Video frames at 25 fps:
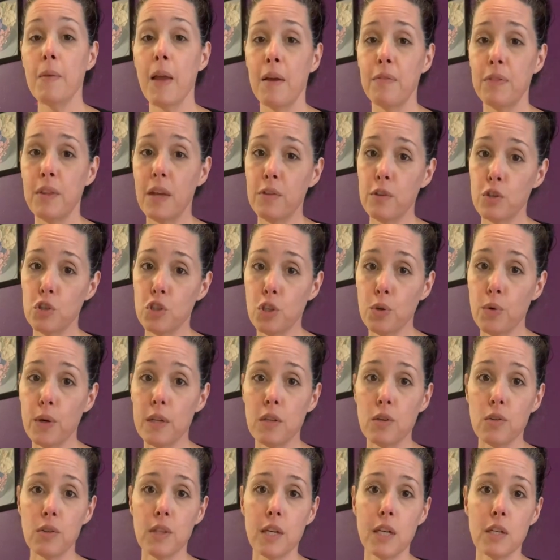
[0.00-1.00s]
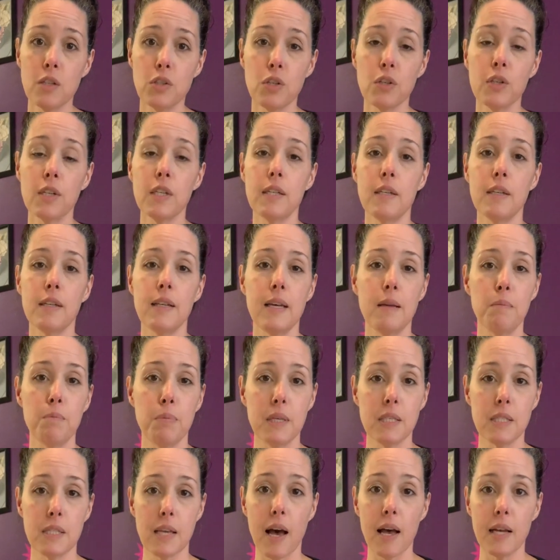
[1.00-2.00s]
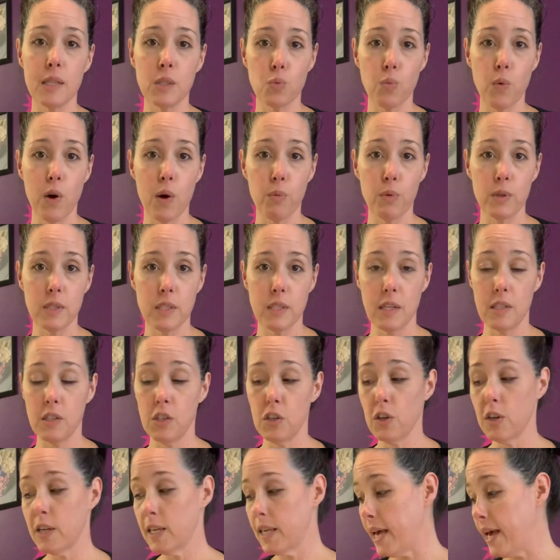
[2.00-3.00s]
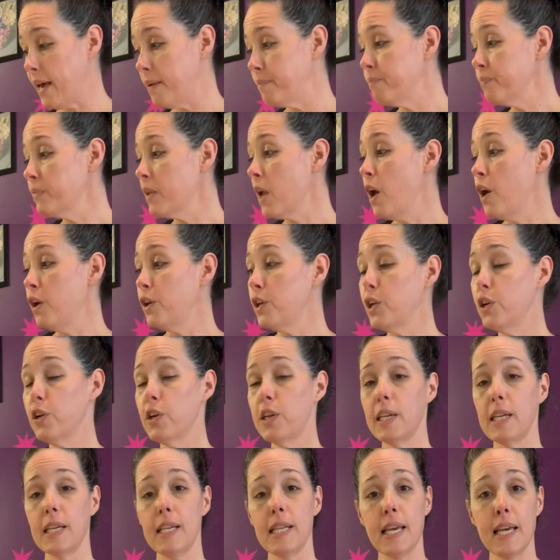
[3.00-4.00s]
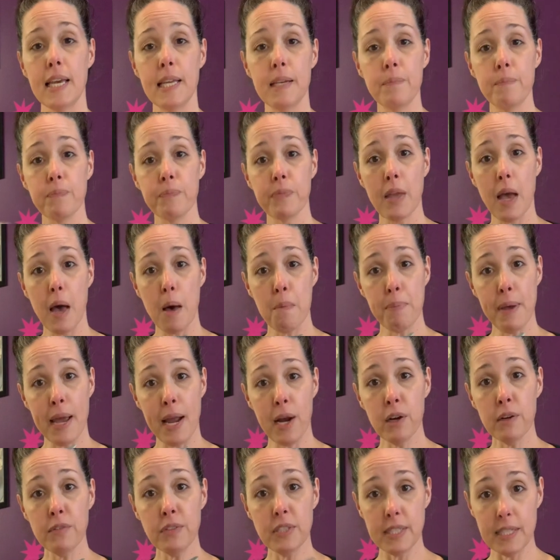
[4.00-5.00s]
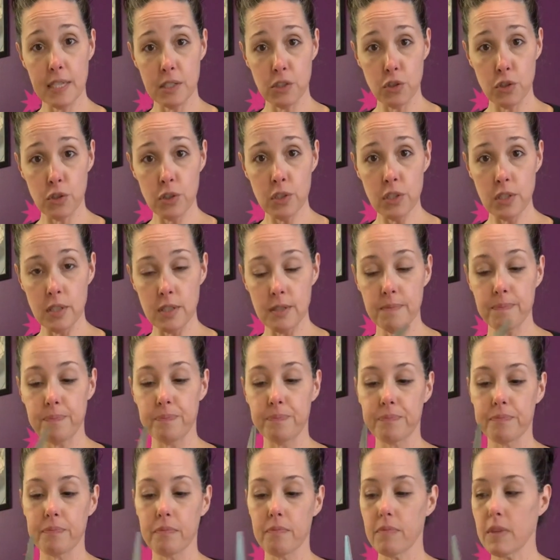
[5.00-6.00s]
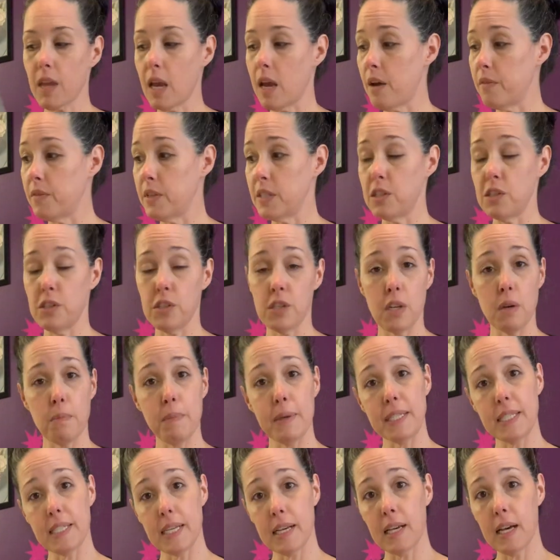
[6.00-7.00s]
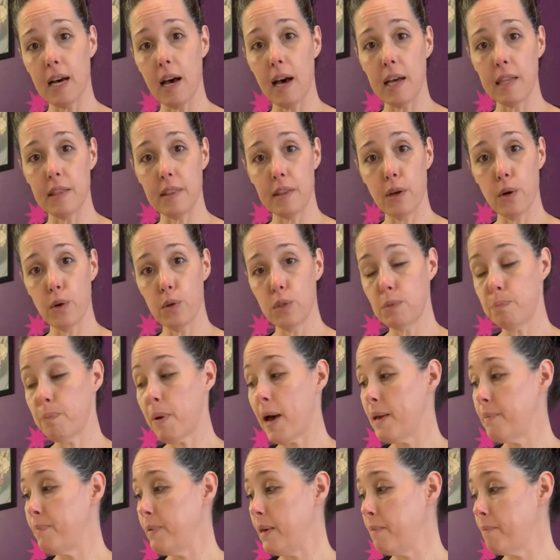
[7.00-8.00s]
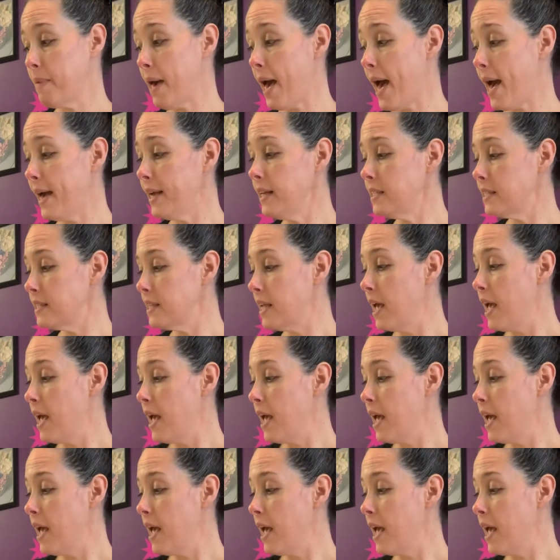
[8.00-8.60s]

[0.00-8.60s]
Then there's two other things you're going to need besides what was in your kit. You're going to need a pair of scissors. This is going to be to cut those piping bags.